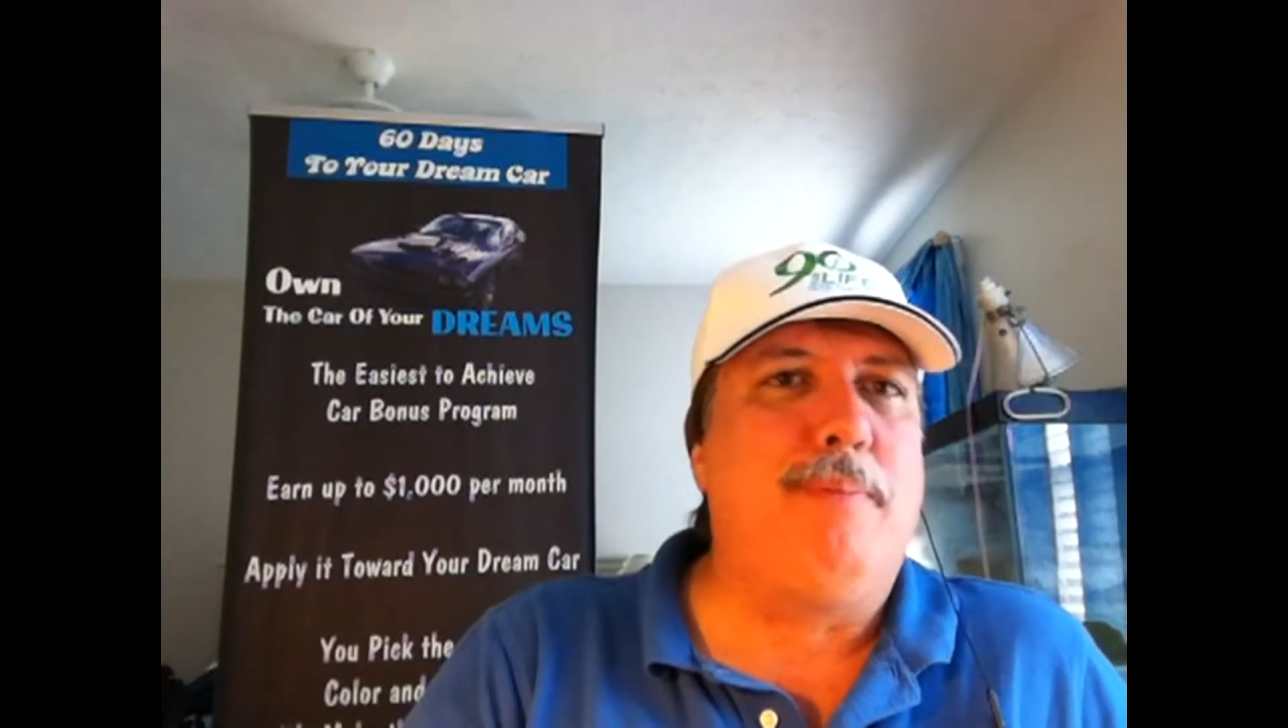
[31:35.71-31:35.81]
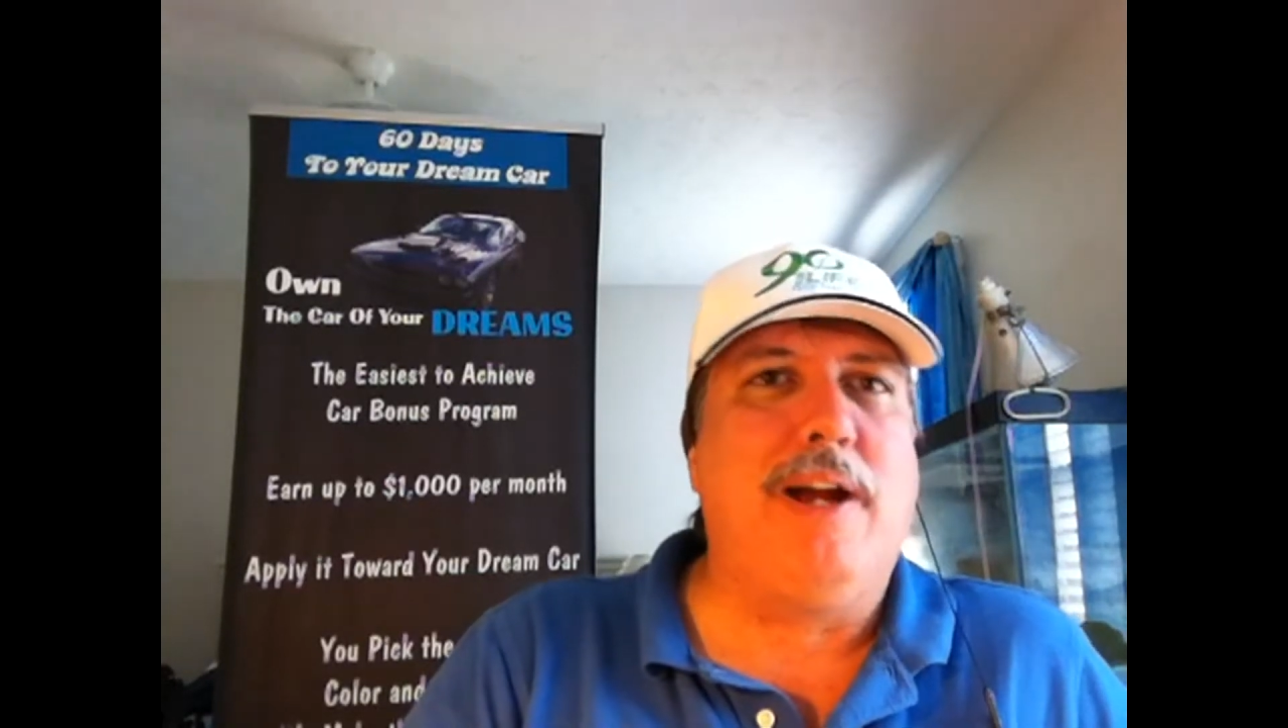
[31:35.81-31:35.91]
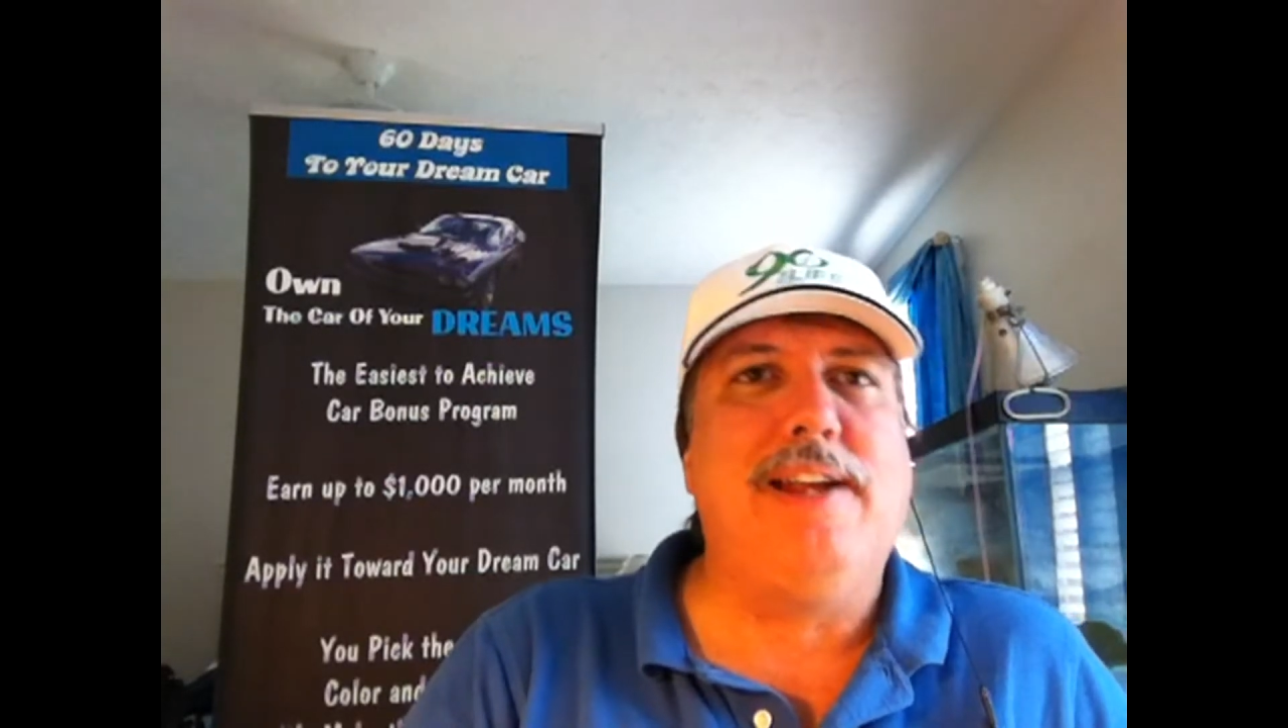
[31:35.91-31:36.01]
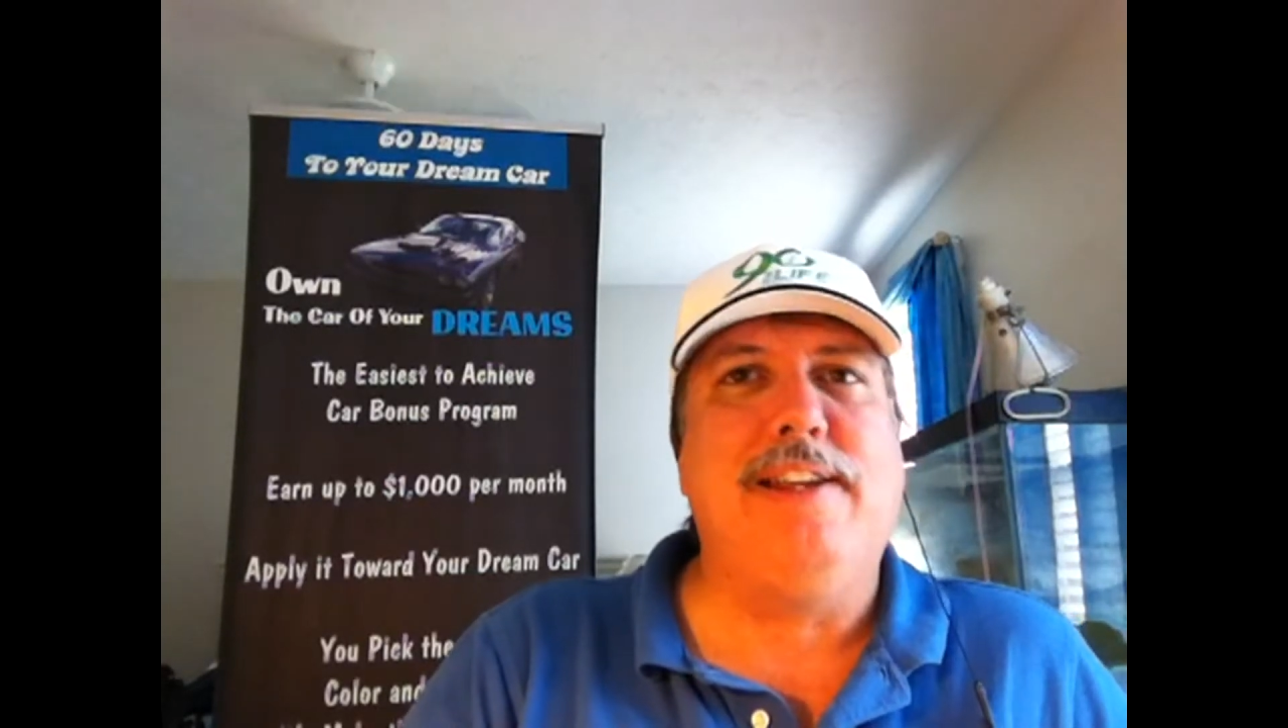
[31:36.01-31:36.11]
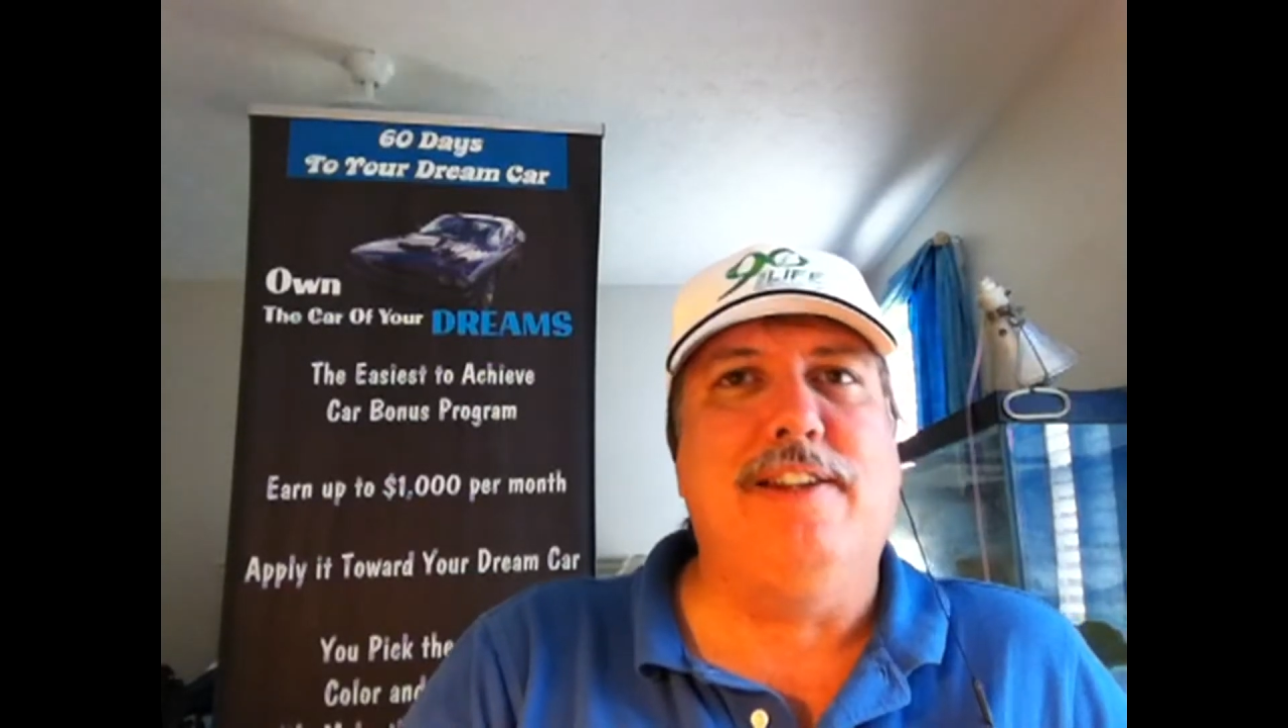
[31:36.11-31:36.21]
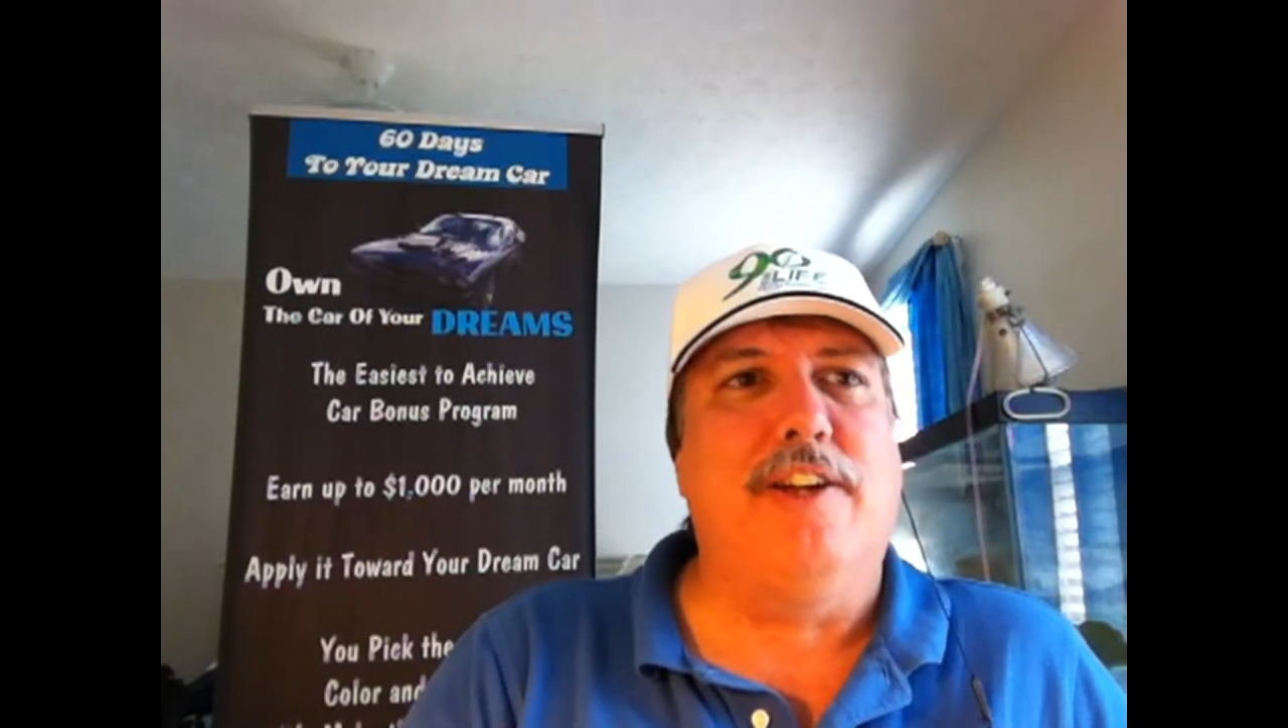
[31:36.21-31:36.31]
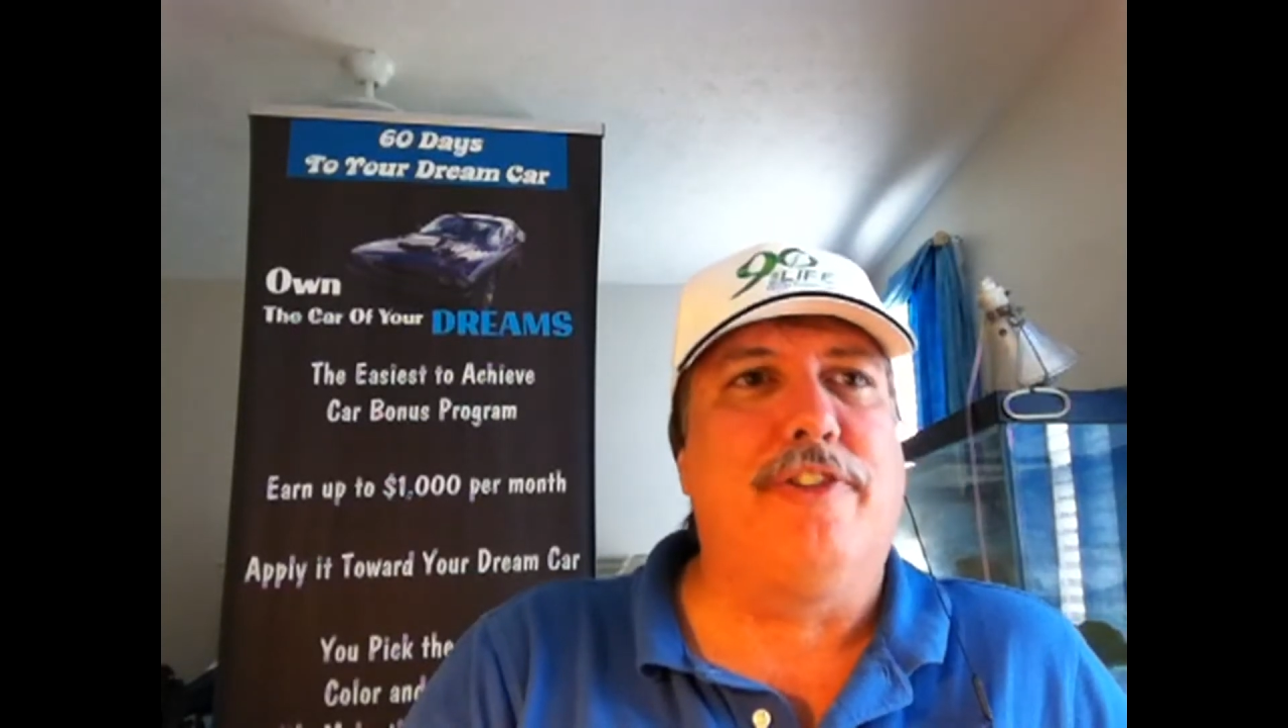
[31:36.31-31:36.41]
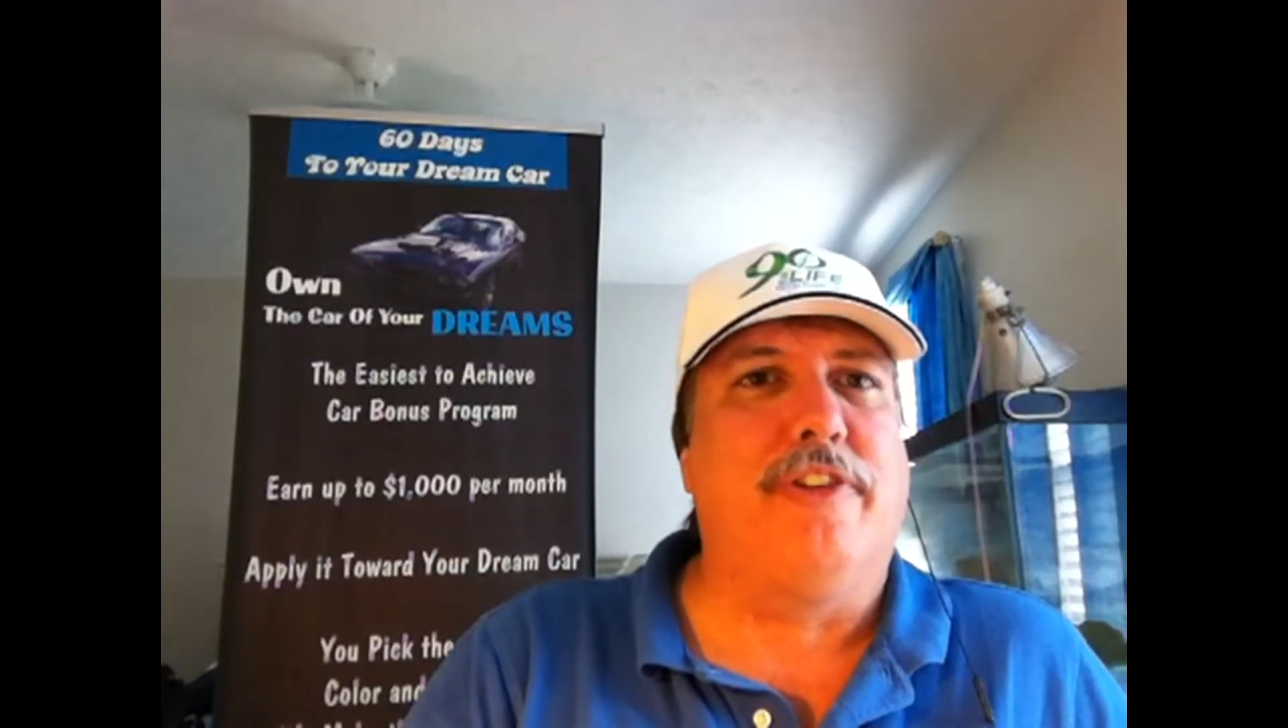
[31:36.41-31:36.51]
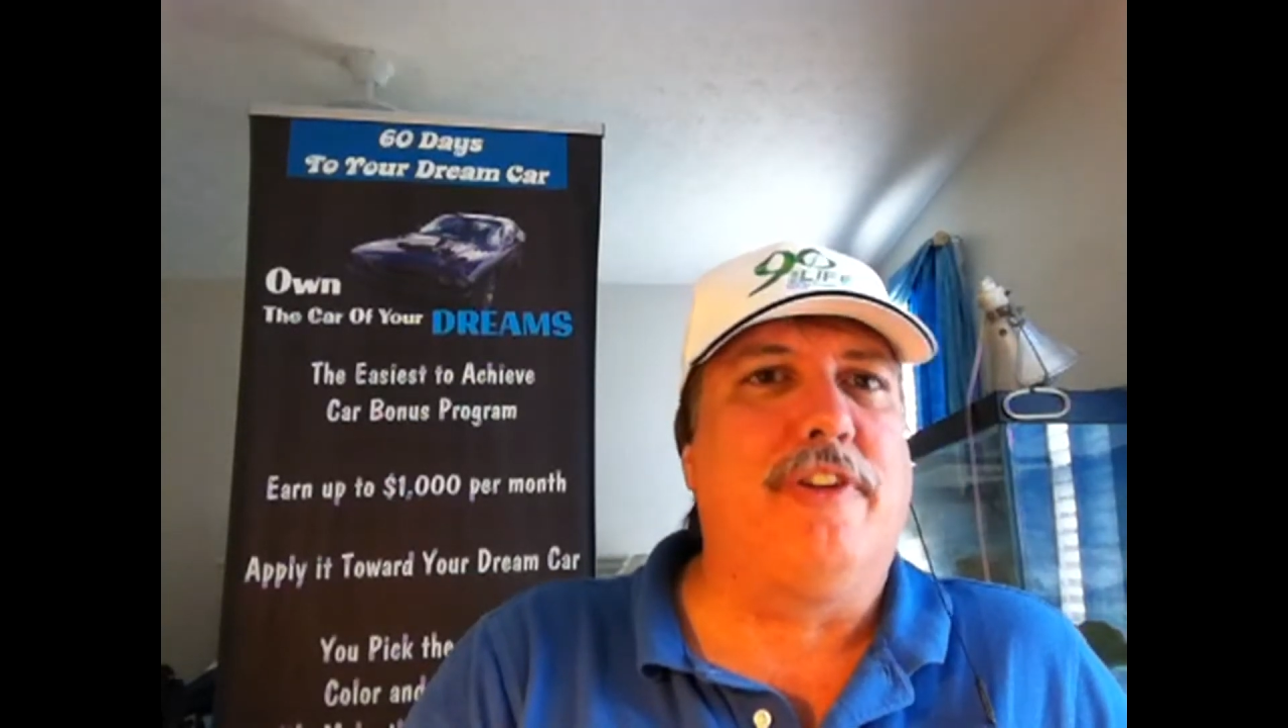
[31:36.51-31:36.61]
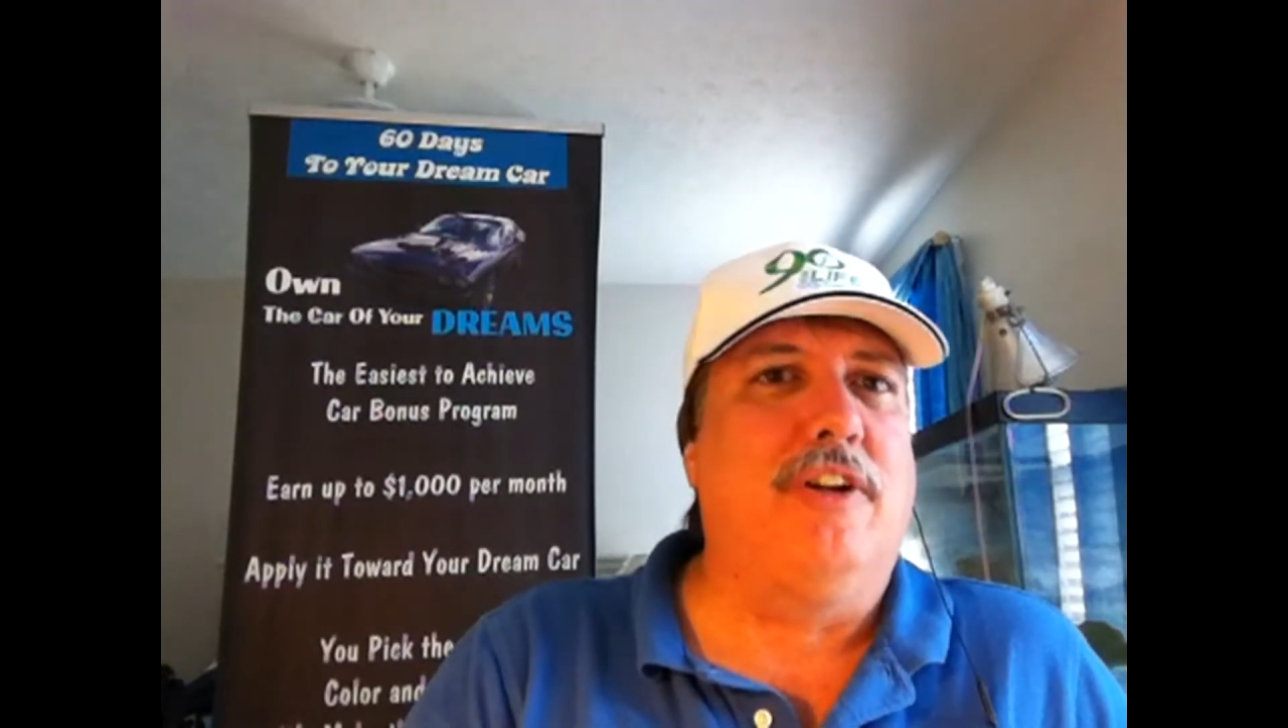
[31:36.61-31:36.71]
Brandy
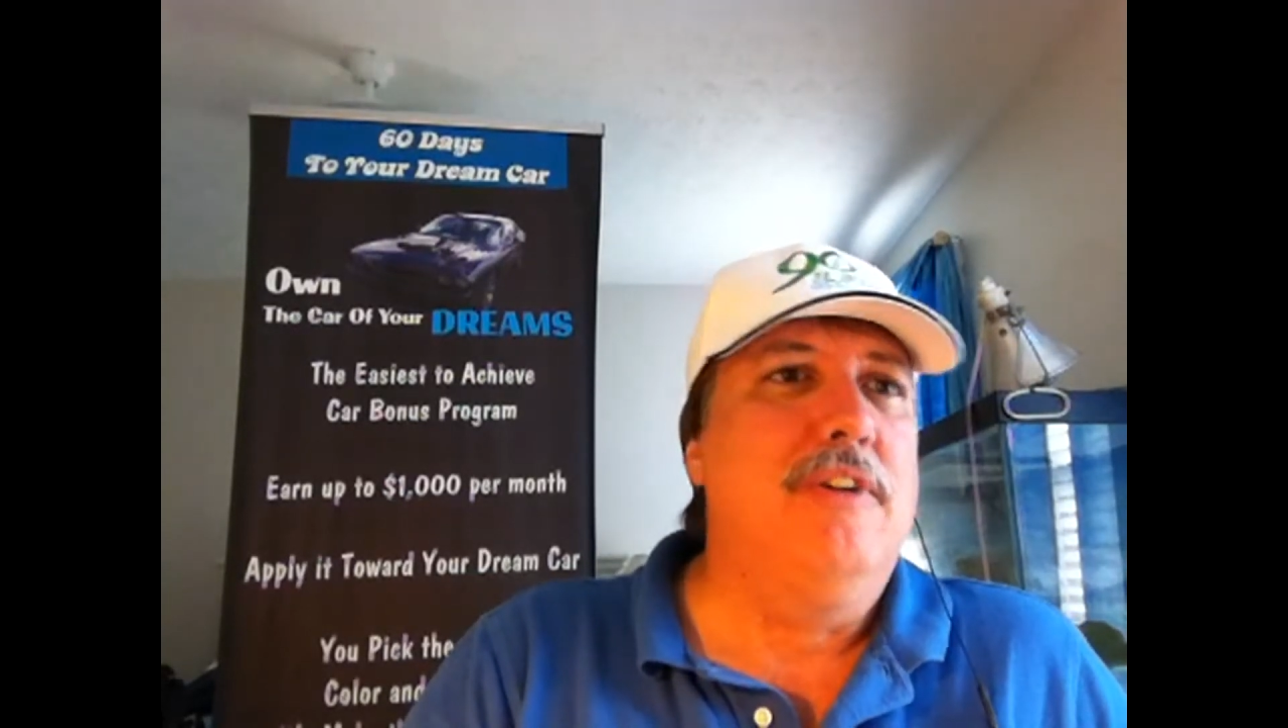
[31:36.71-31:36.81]
does it.